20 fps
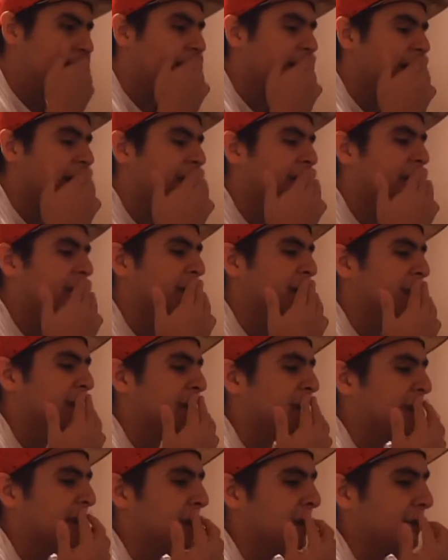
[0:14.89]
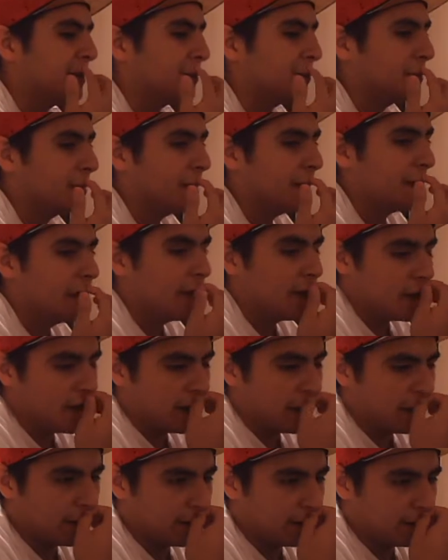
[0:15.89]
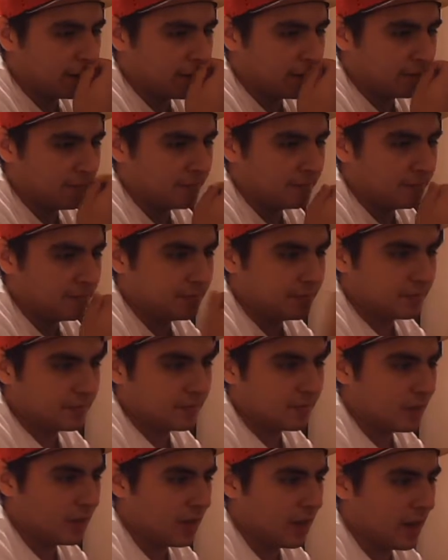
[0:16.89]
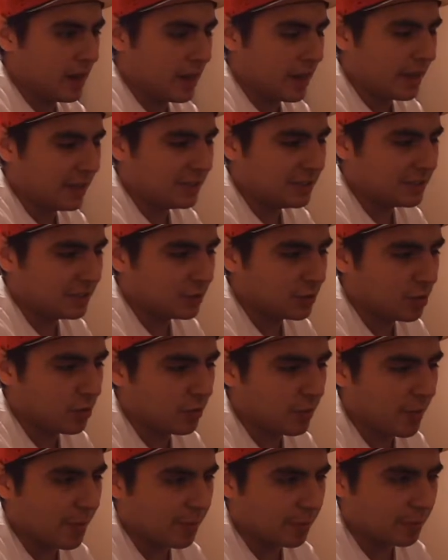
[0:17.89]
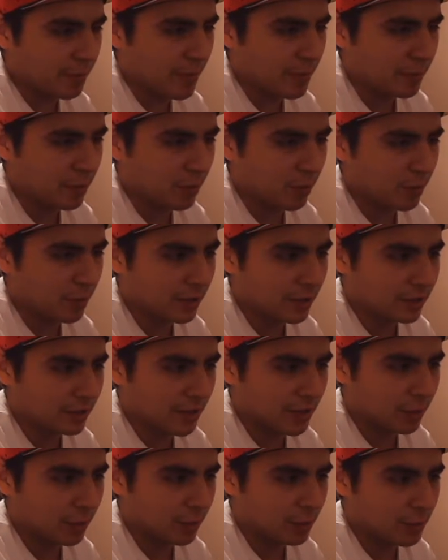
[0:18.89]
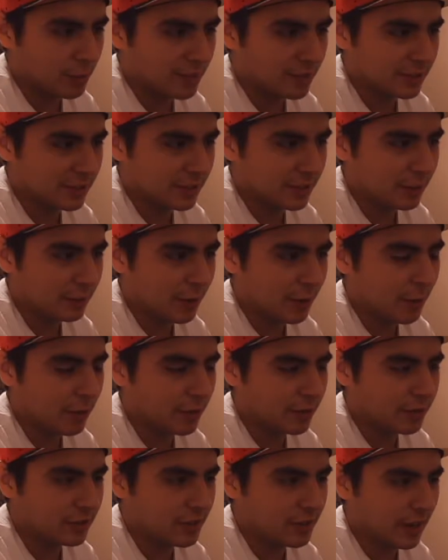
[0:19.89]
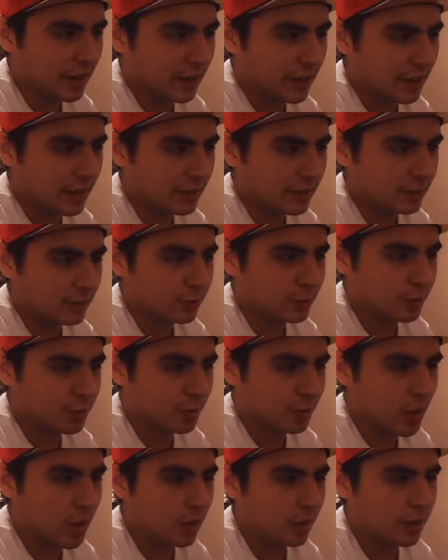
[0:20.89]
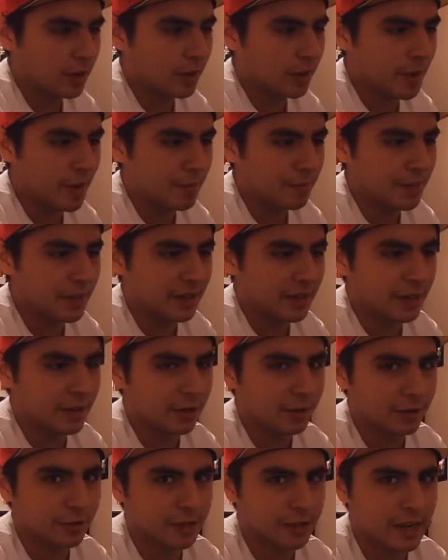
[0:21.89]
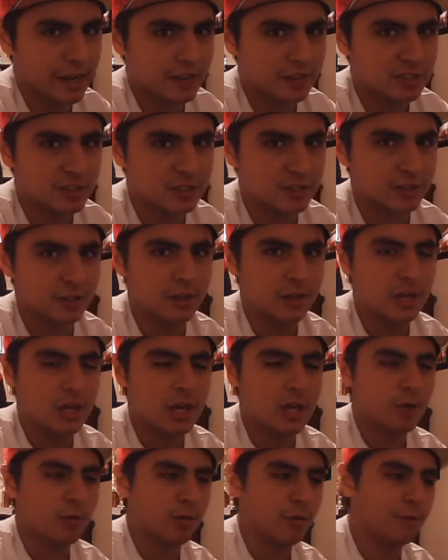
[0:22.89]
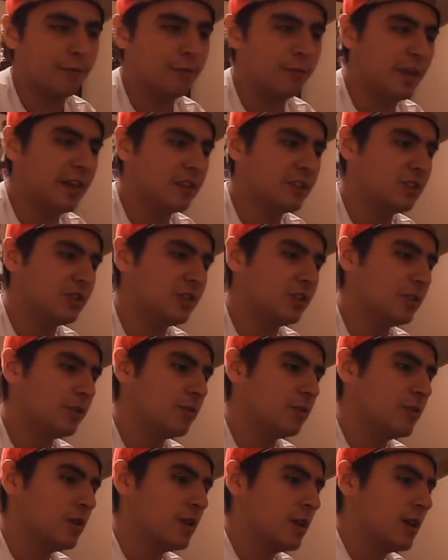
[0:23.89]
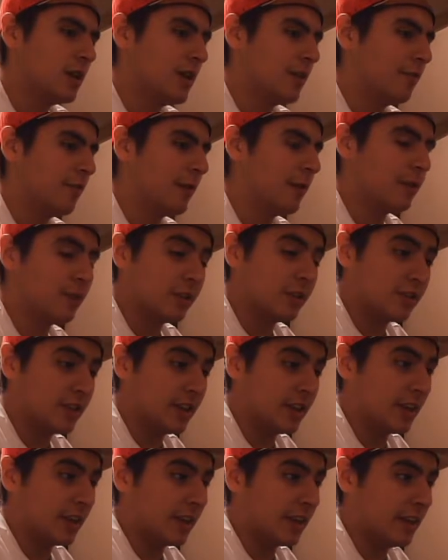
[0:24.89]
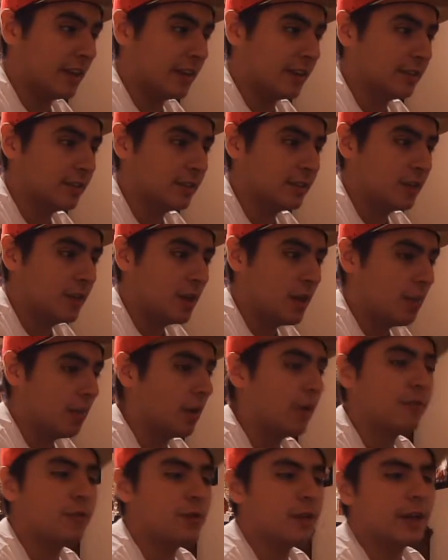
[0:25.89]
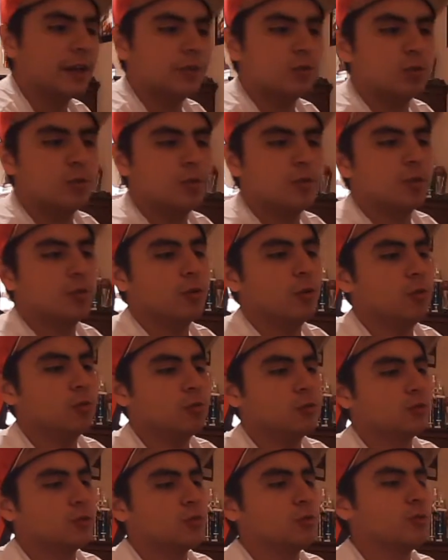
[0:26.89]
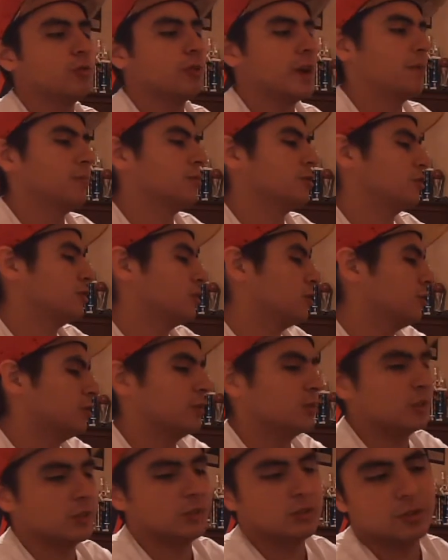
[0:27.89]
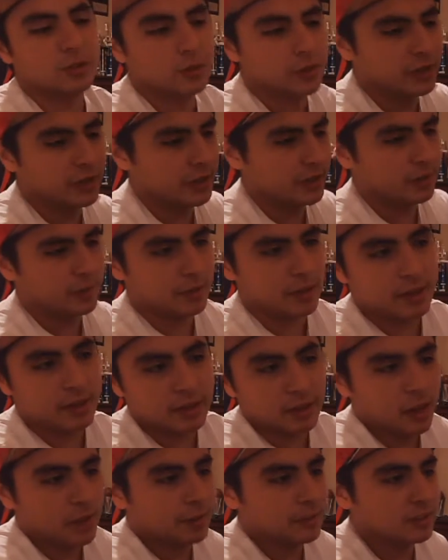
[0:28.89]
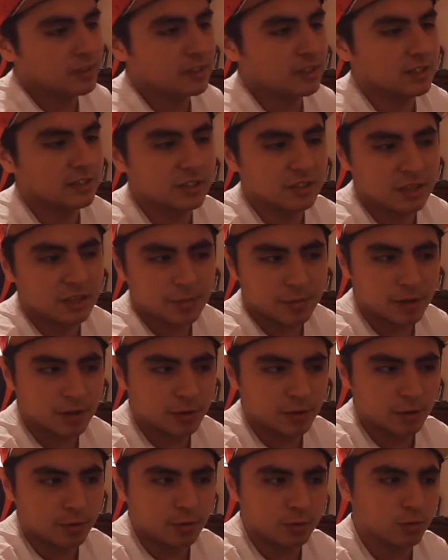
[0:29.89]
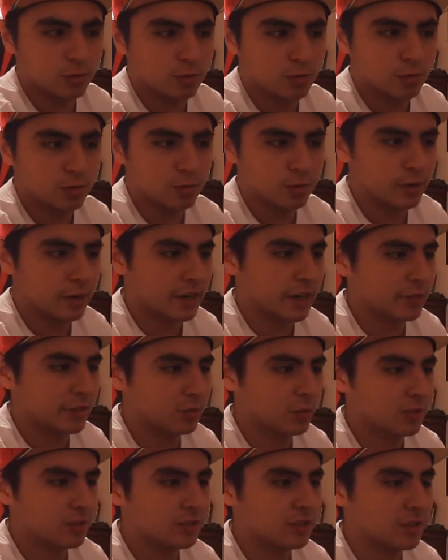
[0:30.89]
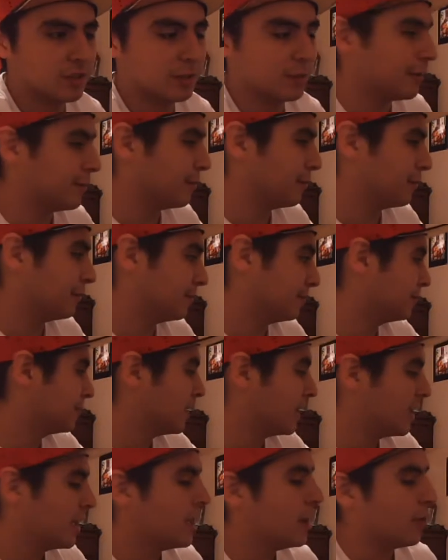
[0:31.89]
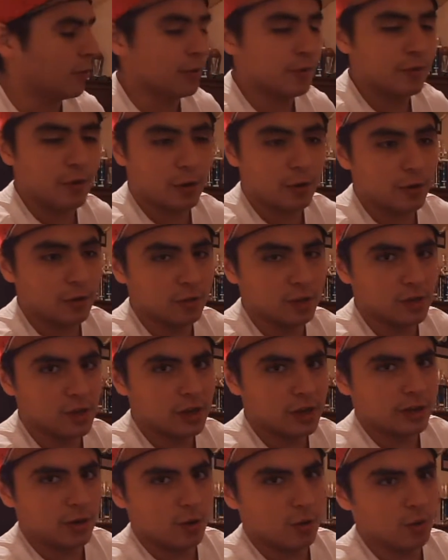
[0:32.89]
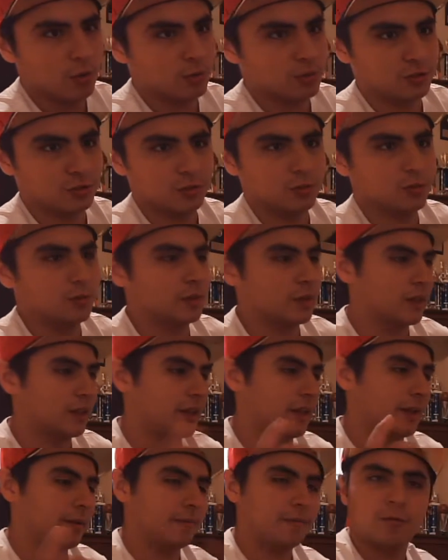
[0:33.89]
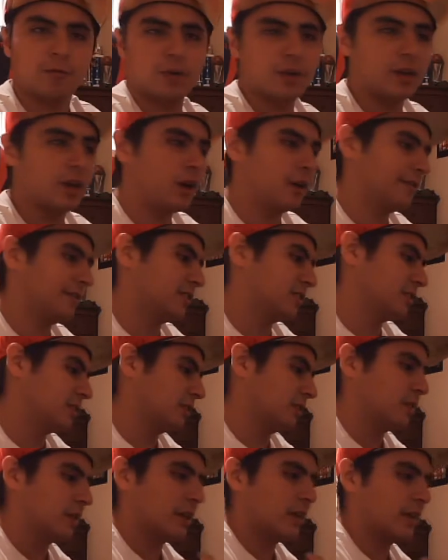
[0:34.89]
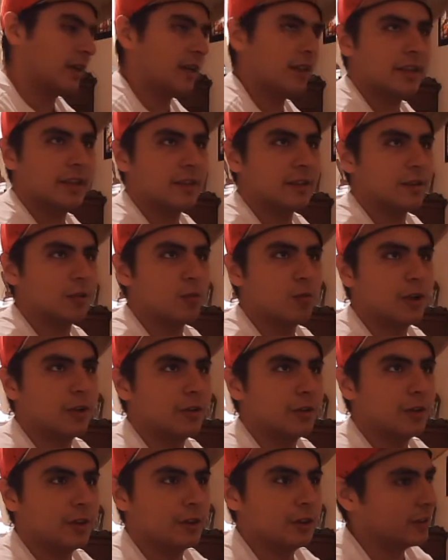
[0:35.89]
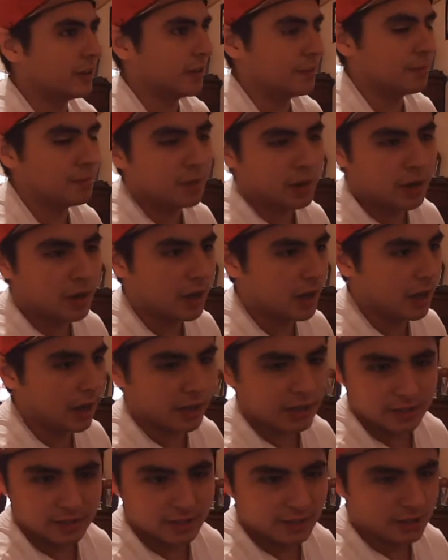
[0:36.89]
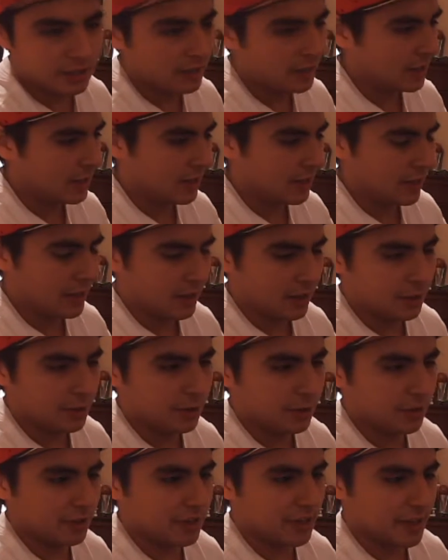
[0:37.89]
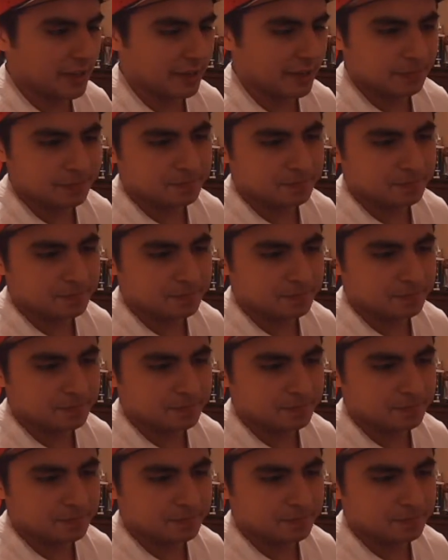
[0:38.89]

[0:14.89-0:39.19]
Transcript: I've heard the name. Um, and I actually don't remember where this got requested. If I were to take a guess, it was probably on my Big L reaction with Fat Joe. If I were to take a guess. But if you guys want more old school rappers, y'all know what to do. Hit up that comment section. Let me know who y'all guys want to see. We've we've heard a lot of old school. We got like we obviously we got like the well knowns like Pac and all that.